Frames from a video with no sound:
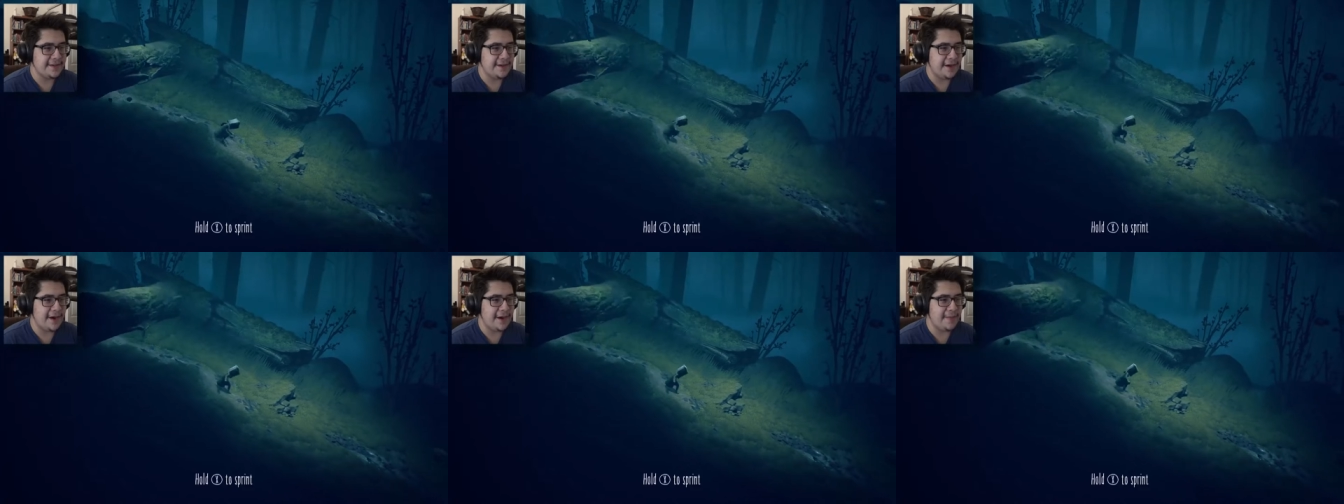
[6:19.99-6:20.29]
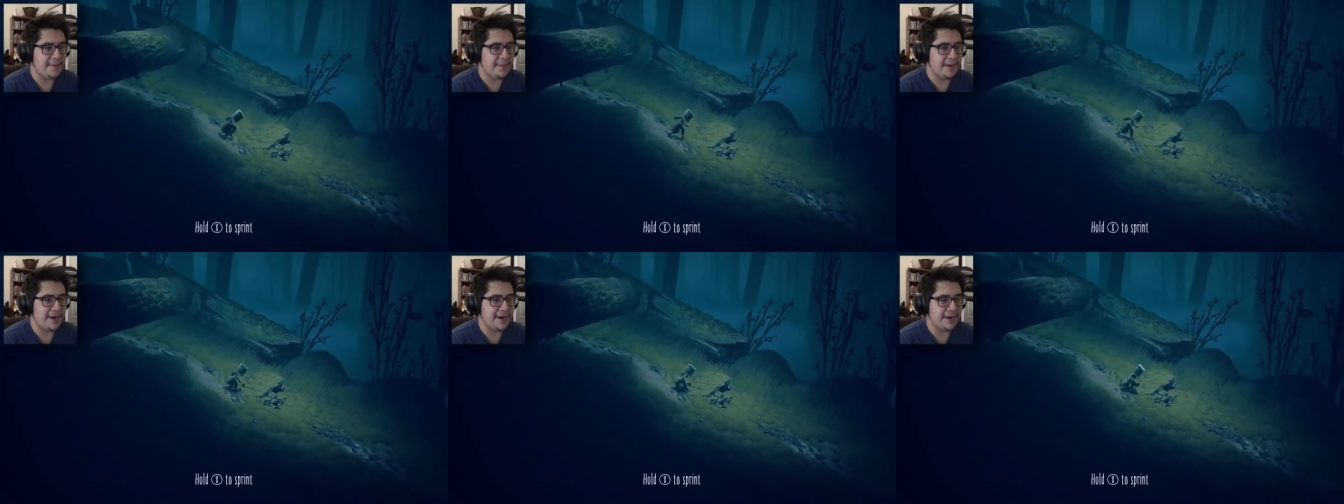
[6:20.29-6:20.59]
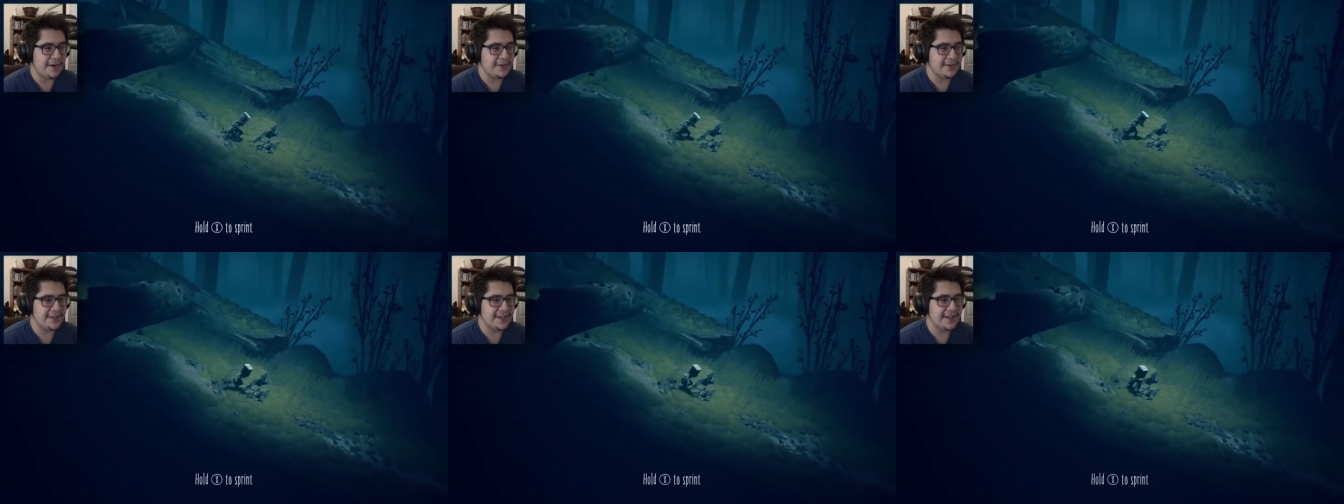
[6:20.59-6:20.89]
All right,
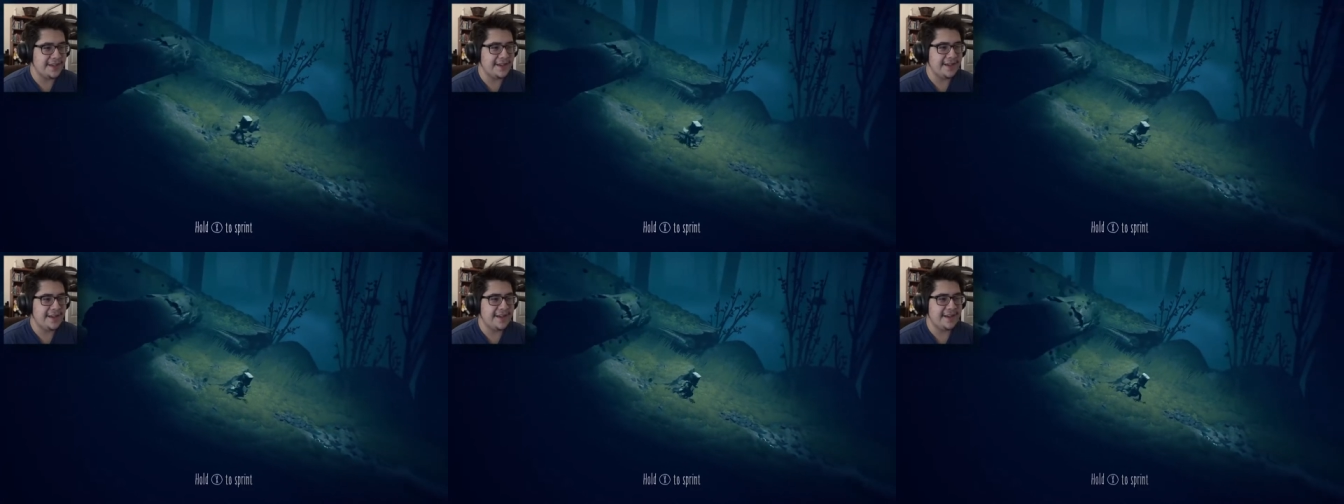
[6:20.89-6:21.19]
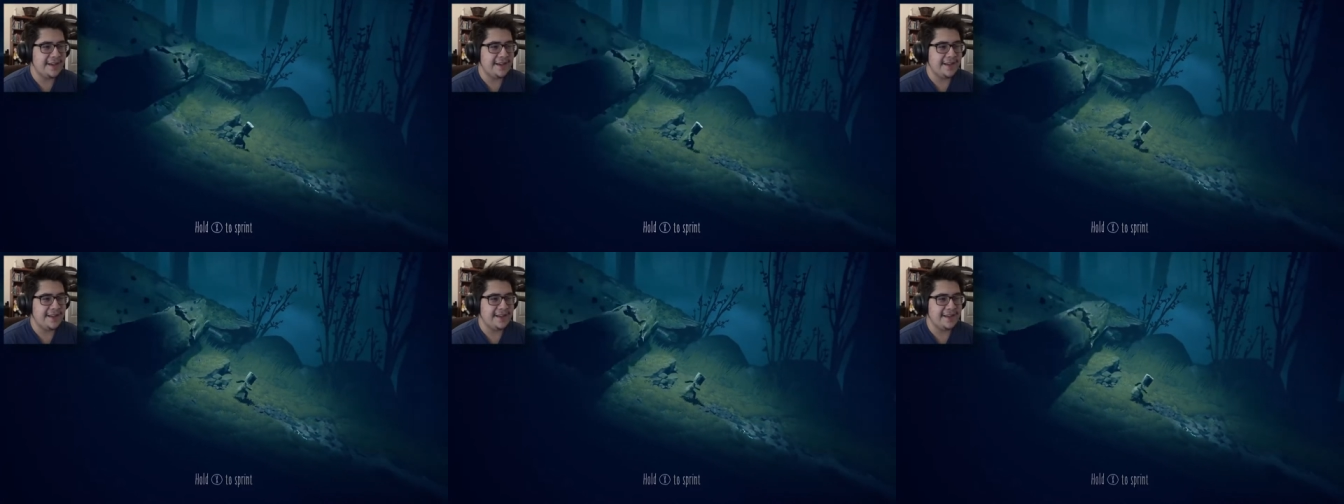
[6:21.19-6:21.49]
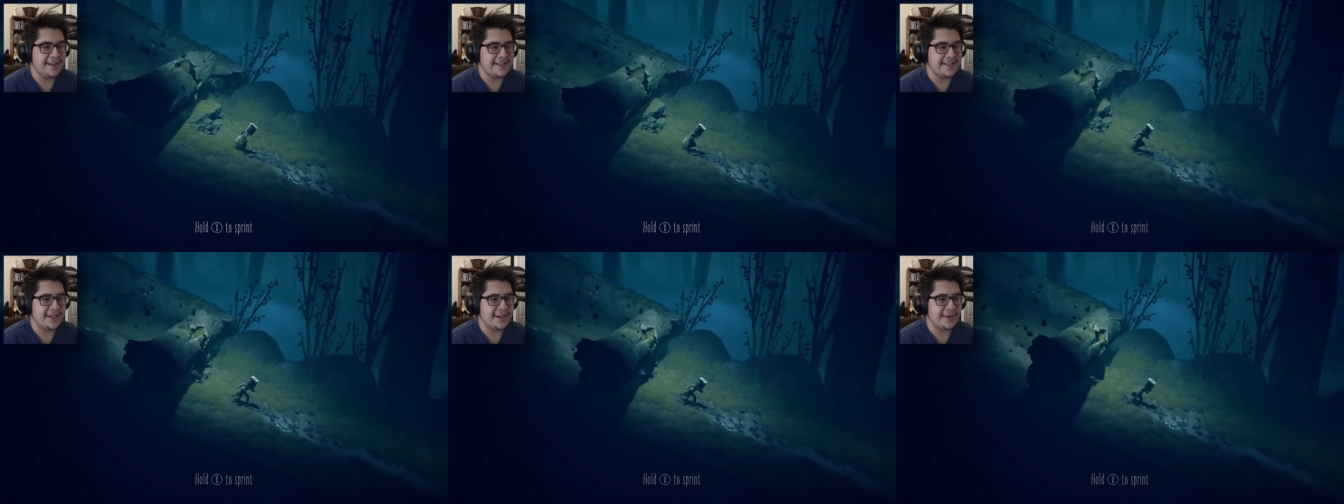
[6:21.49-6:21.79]

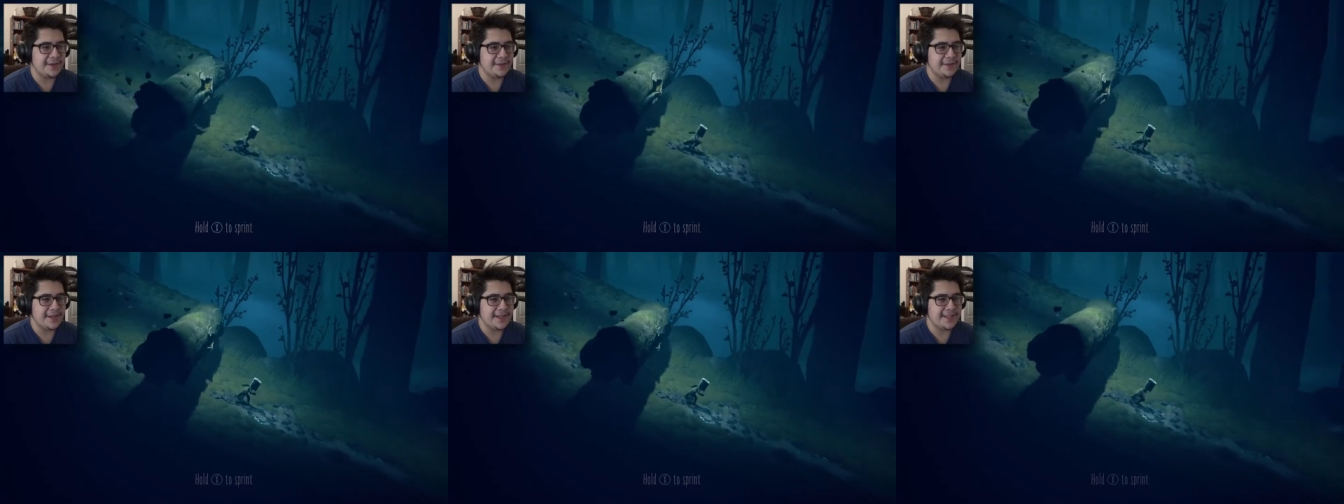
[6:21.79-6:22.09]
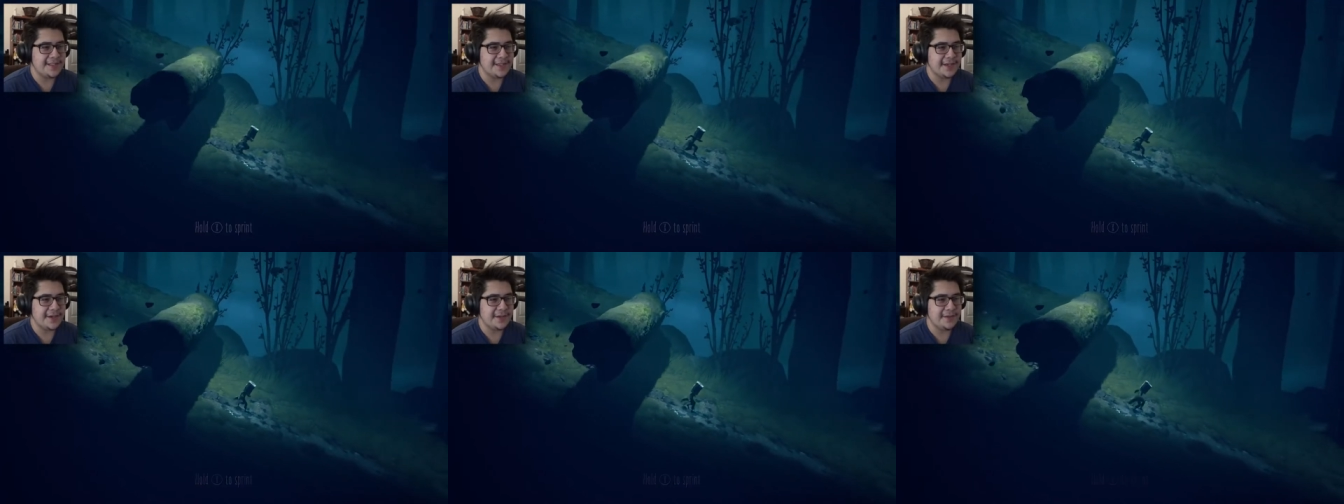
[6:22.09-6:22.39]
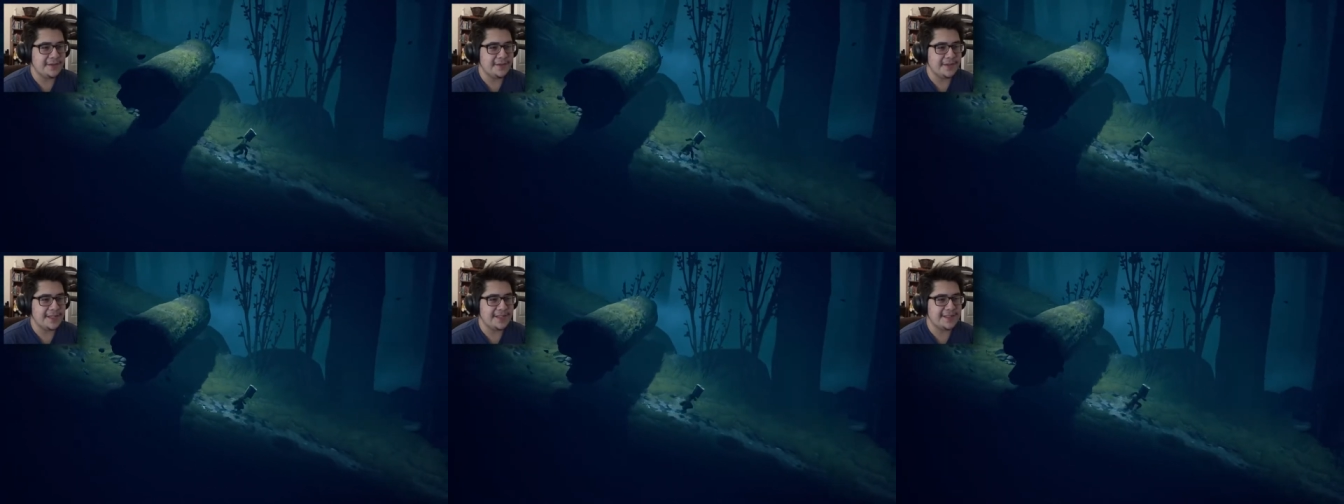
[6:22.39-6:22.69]
buckos. Let's go. Let's go.
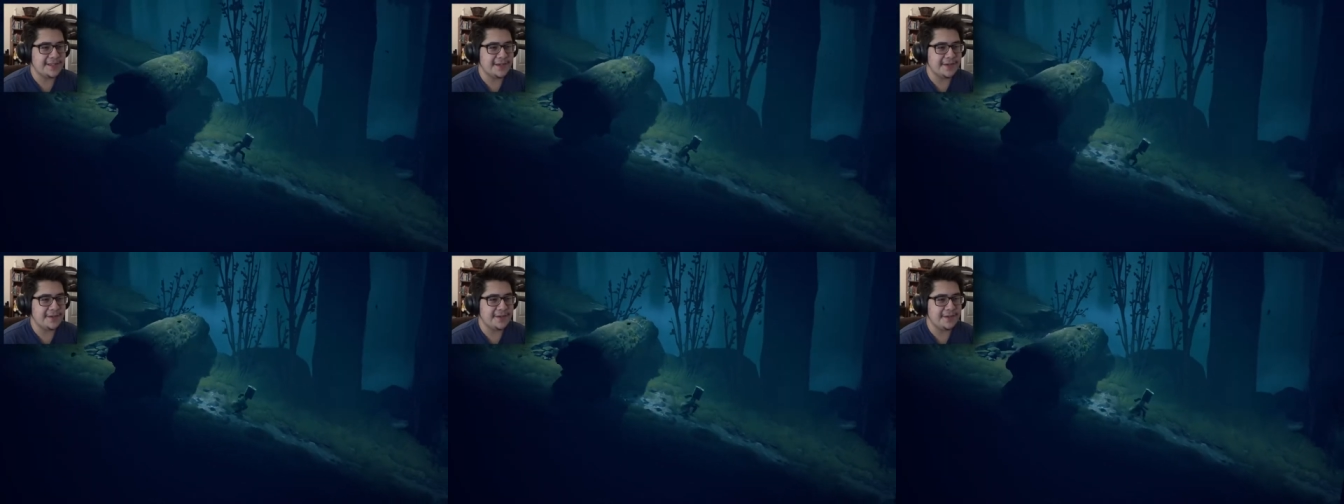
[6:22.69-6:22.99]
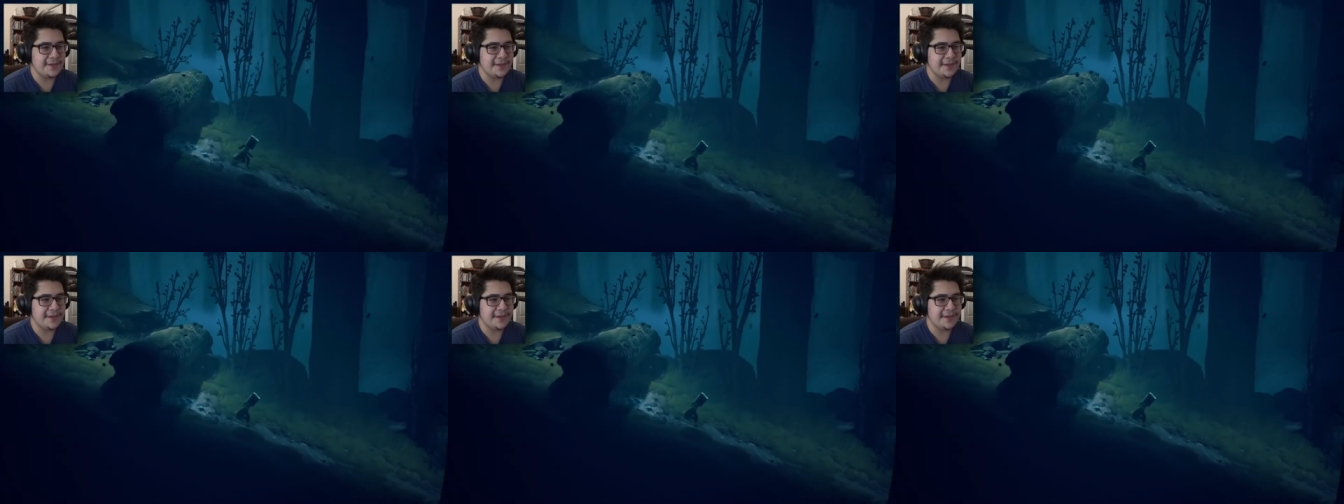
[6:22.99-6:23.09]
Let's go.